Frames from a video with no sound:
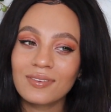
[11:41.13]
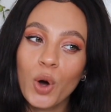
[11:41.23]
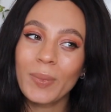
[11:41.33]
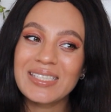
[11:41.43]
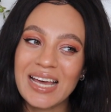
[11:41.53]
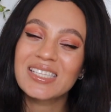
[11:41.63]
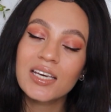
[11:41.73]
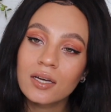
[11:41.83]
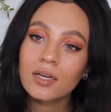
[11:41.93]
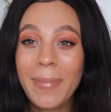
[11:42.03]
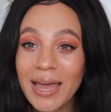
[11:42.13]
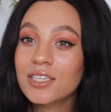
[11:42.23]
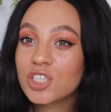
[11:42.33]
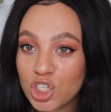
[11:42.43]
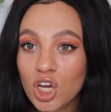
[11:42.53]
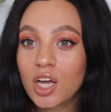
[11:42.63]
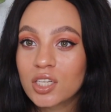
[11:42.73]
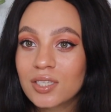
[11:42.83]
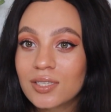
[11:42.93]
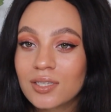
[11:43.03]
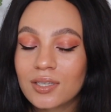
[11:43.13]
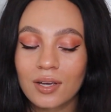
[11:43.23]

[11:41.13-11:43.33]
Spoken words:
homeless-esque men's shirts.